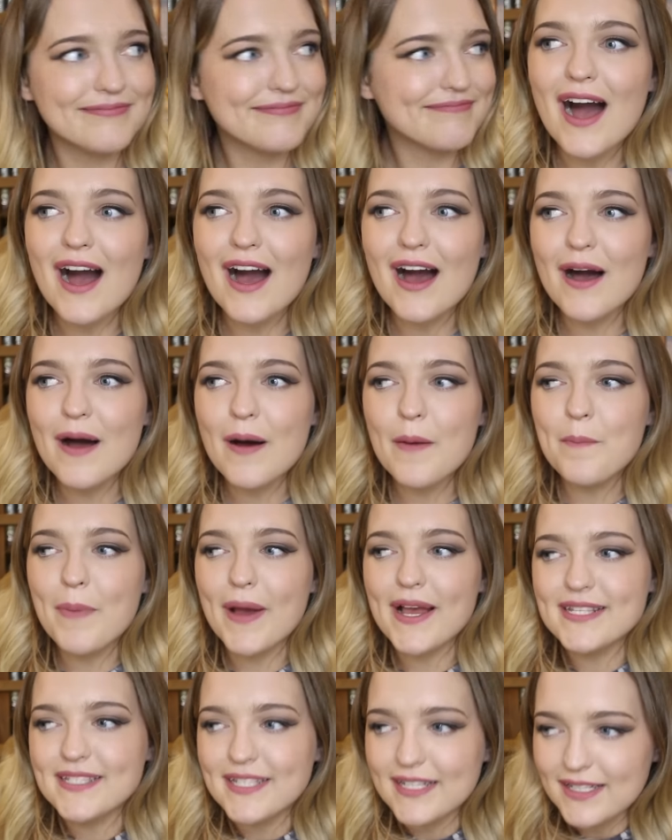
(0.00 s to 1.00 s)

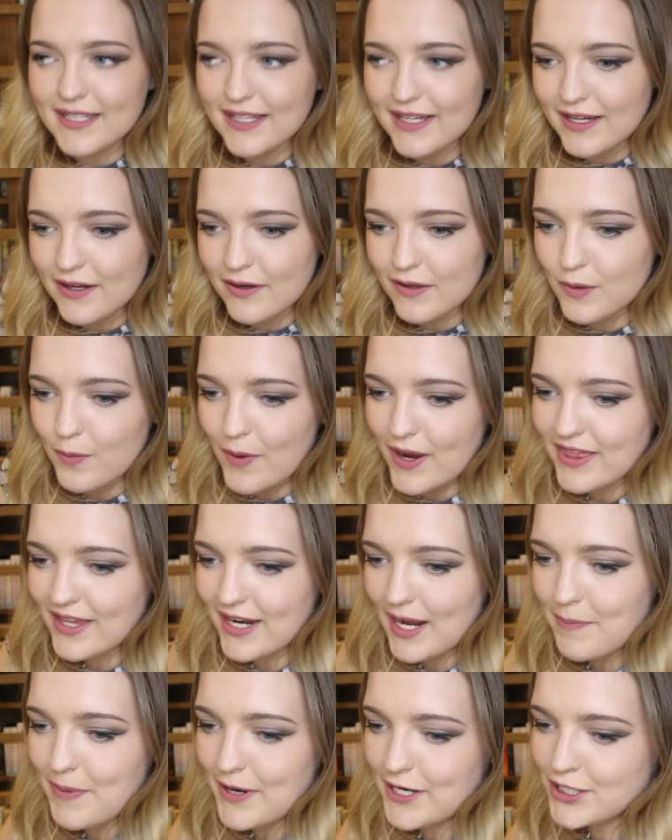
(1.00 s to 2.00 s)
Basically, the way
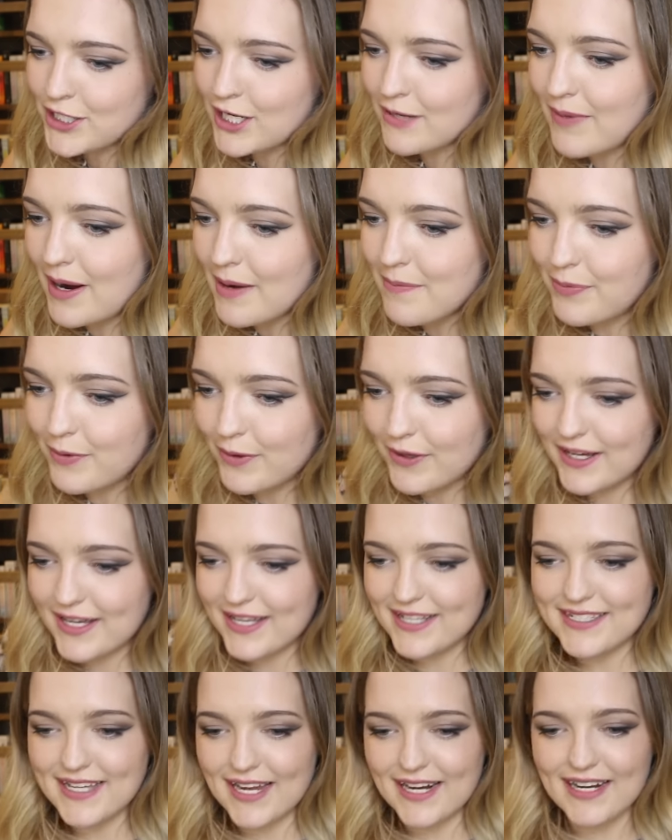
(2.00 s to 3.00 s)
that I picture my book
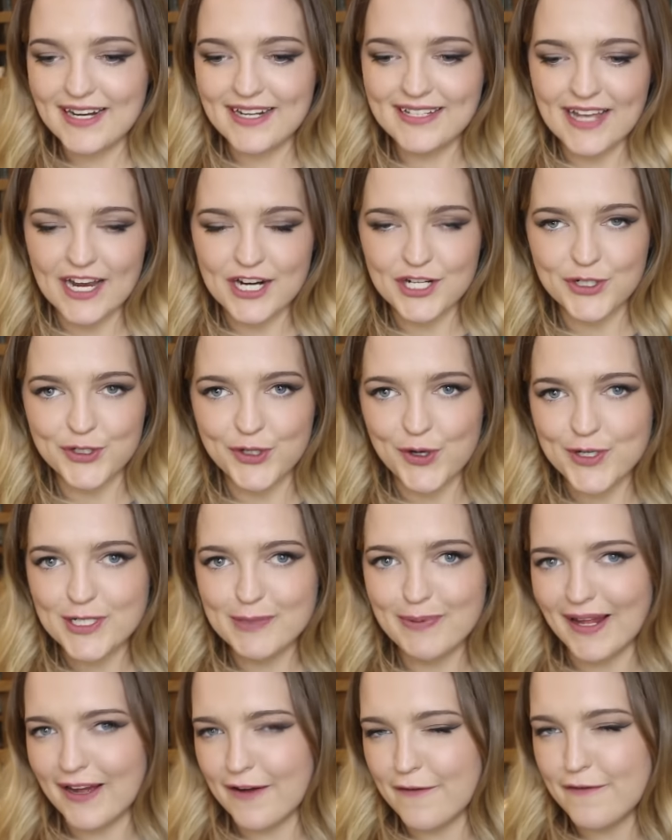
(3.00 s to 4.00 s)
is that it is actually going
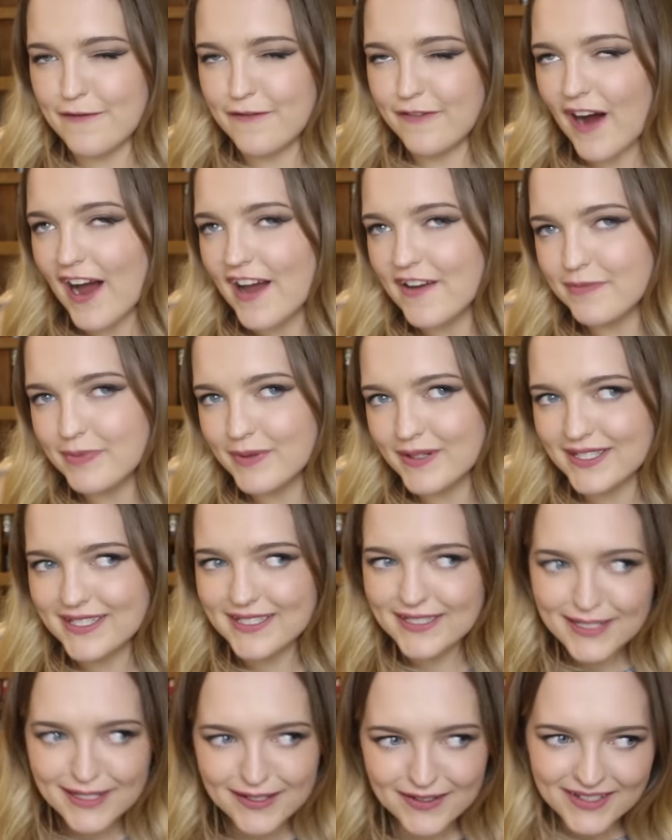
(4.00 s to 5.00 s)
to be, like, a five-book
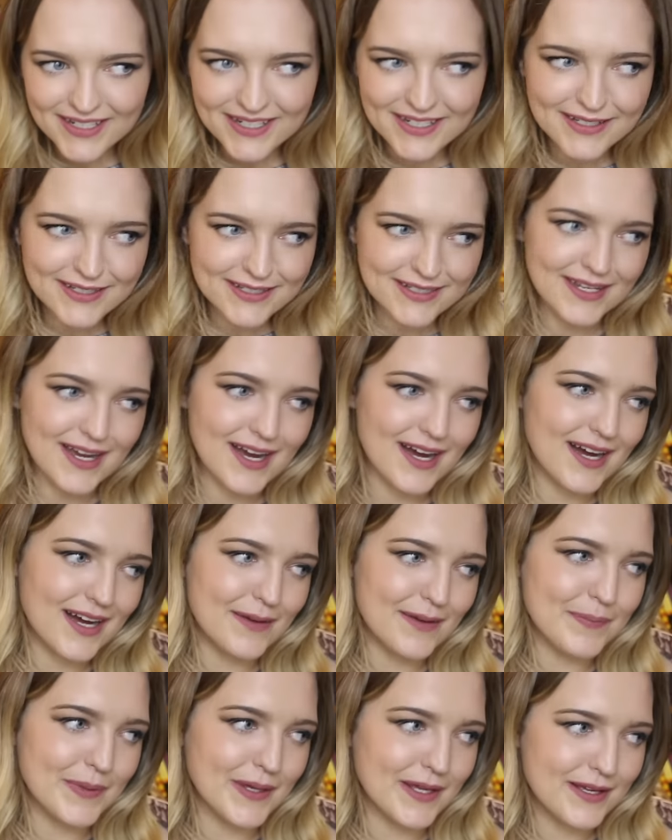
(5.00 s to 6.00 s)
series,
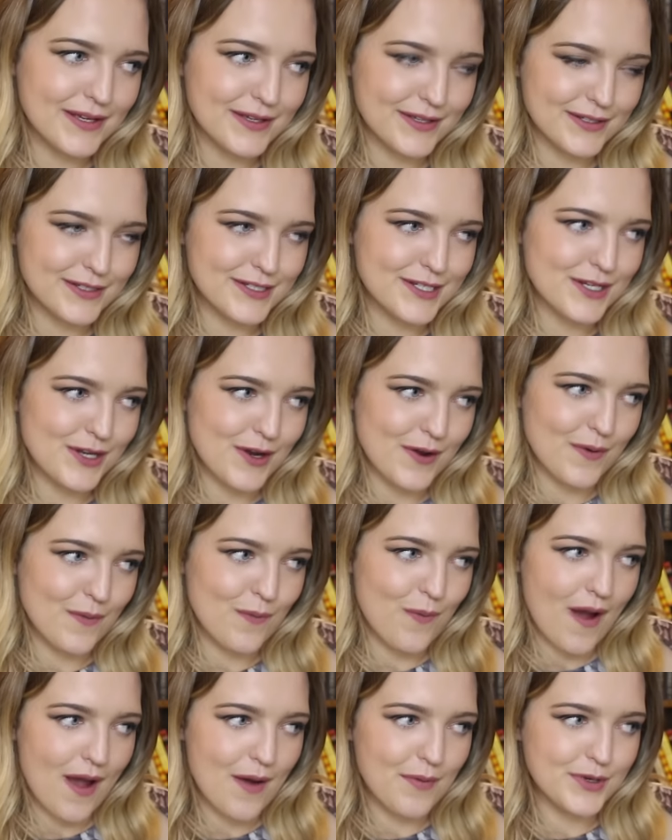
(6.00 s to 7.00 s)
because, you know,
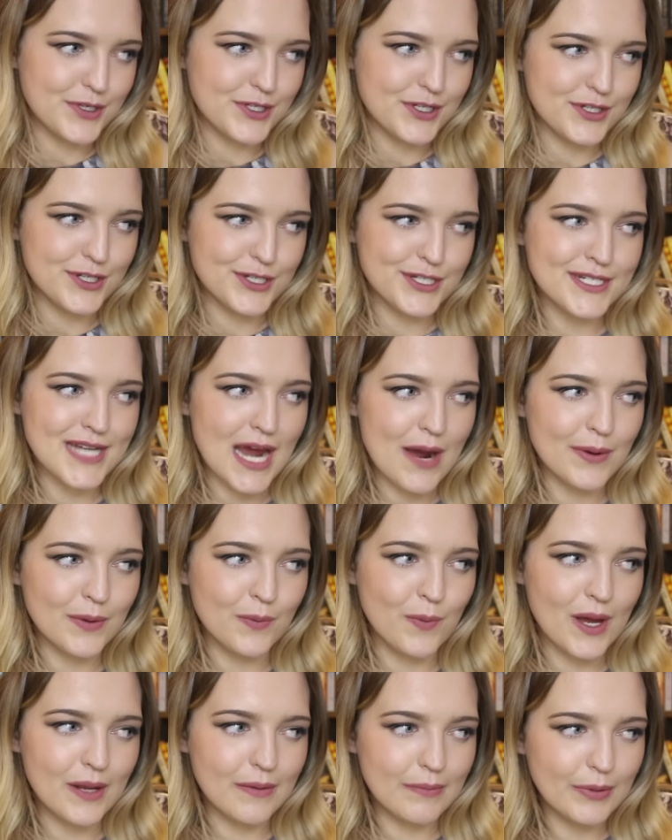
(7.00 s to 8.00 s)
why would you just start
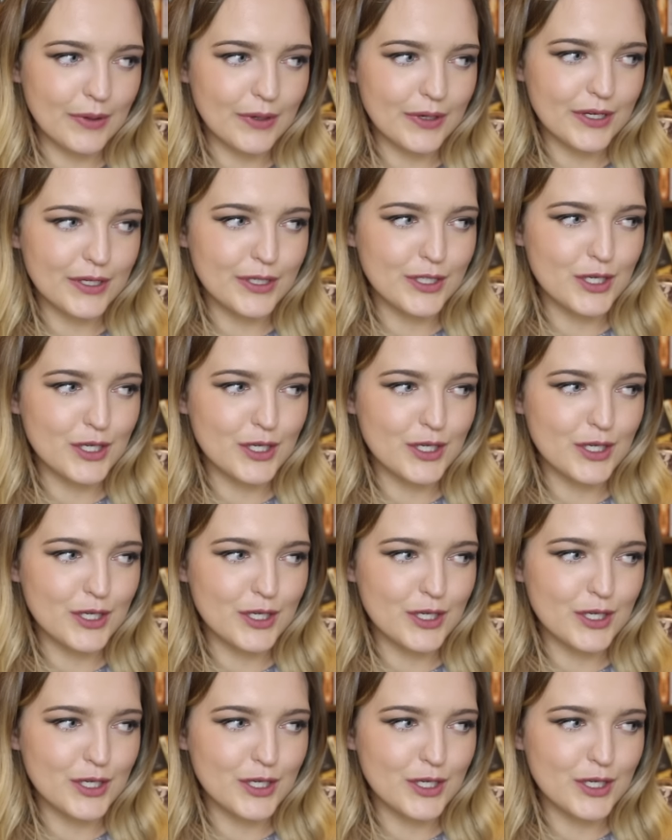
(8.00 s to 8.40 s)
with one book?